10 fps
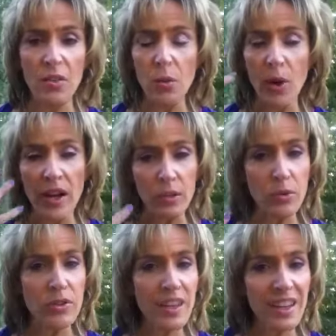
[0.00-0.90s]
the way you
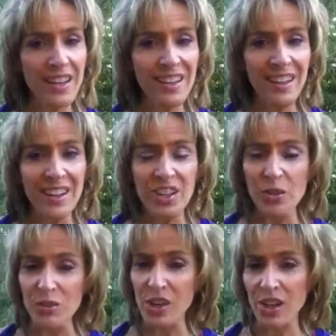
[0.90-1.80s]
think,
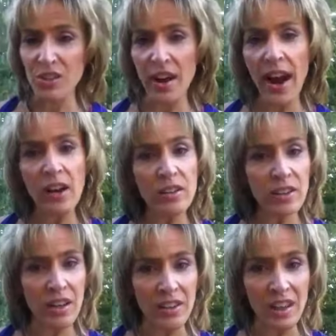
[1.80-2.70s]
you'll change your
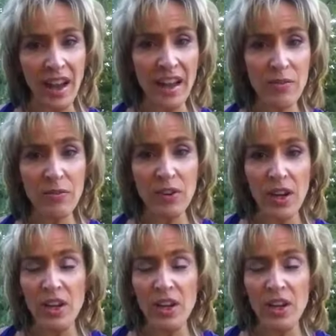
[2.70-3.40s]
outlook on life,